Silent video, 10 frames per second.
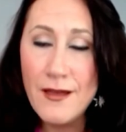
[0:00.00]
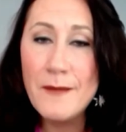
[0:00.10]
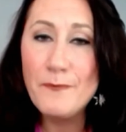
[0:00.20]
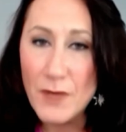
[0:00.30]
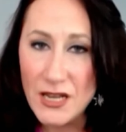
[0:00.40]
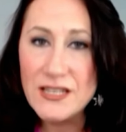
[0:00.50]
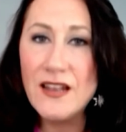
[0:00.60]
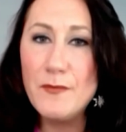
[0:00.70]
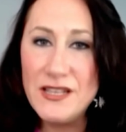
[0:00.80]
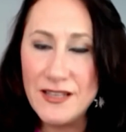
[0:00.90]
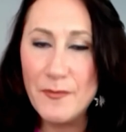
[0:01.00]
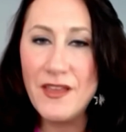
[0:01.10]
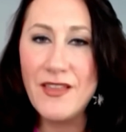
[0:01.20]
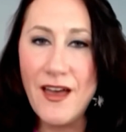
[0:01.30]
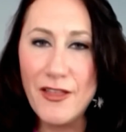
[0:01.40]
but it's going to be
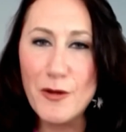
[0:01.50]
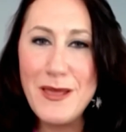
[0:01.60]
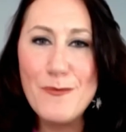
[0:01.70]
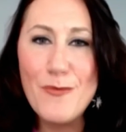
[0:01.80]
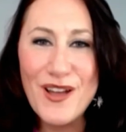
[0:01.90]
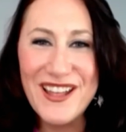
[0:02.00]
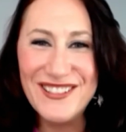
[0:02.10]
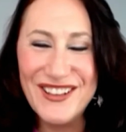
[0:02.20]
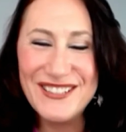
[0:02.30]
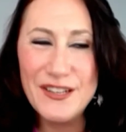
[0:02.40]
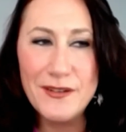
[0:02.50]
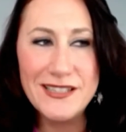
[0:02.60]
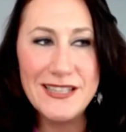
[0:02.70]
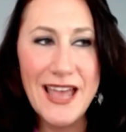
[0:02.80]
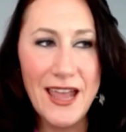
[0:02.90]
something that other people can look to
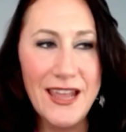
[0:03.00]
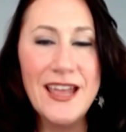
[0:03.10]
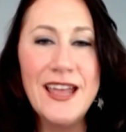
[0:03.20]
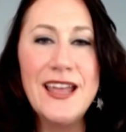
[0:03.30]
and say,